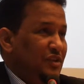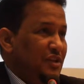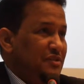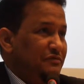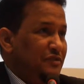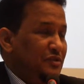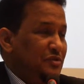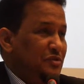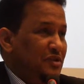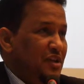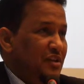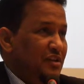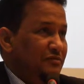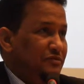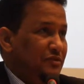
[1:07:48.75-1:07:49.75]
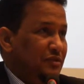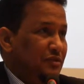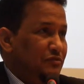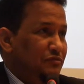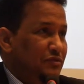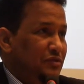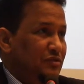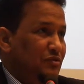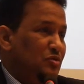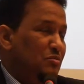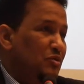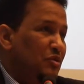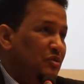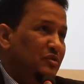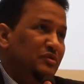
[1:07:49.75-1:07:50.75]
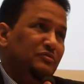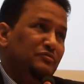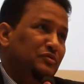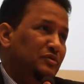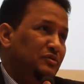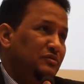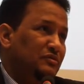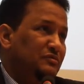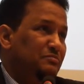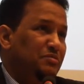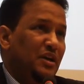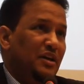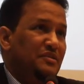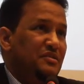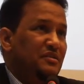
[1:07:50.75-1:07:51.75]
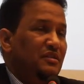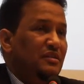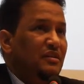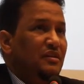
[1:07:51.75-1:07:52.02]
It's for today, for tomorrow, for past.